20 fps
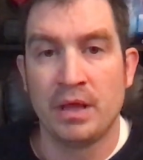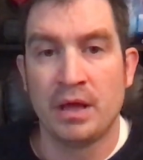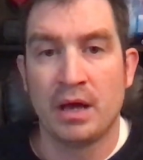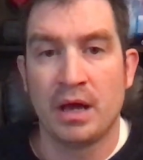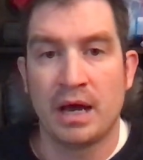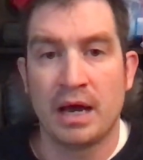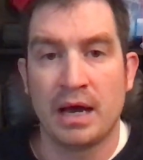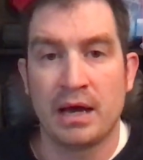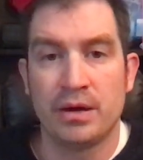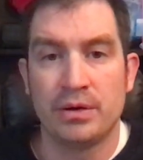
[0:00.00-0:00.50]

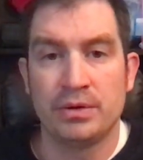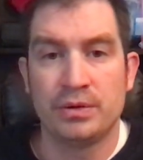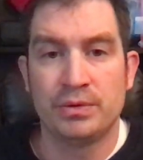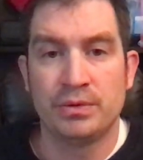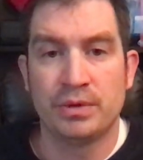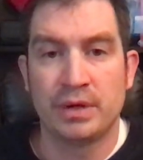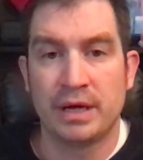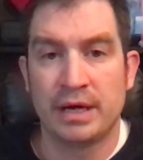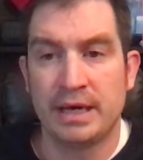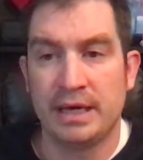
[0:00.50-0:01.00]
How
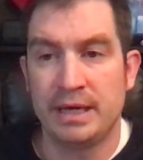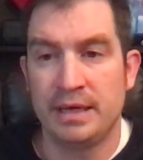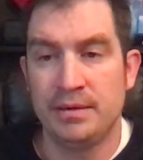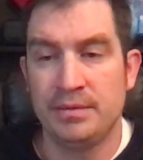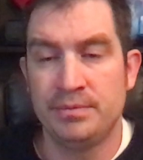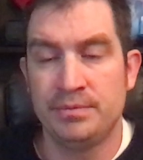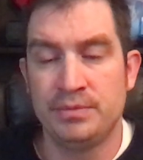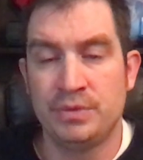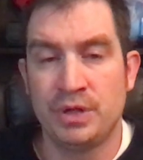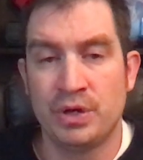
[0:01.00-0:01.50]
do
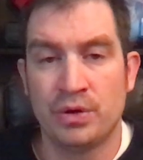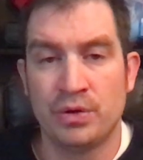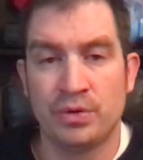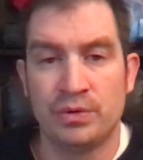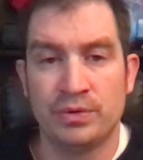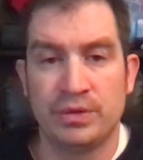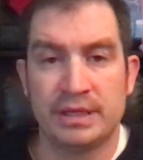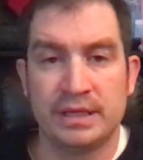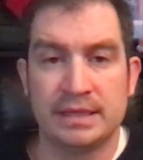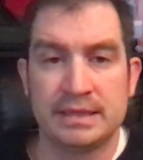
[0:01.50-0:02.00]
I know
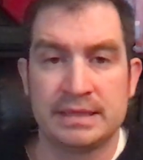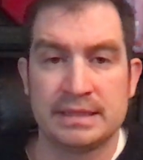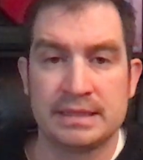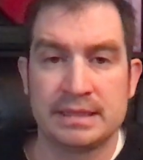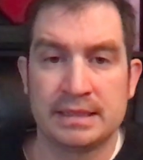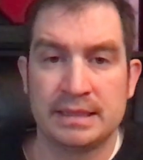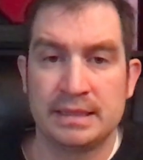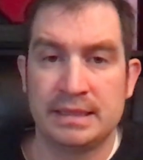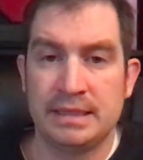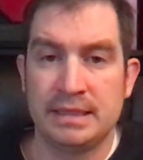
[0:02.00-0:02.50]
that
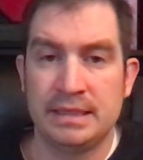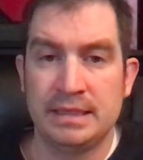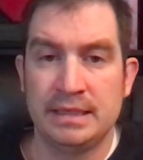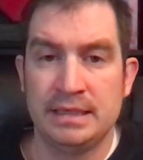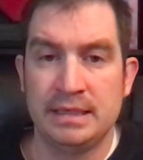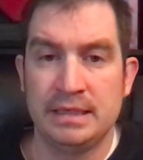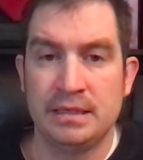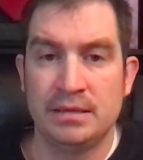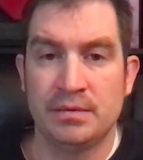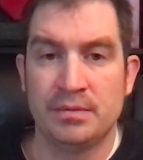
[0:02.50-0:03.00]

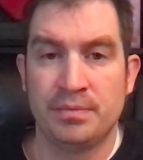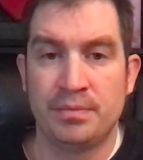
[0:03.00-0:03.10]
the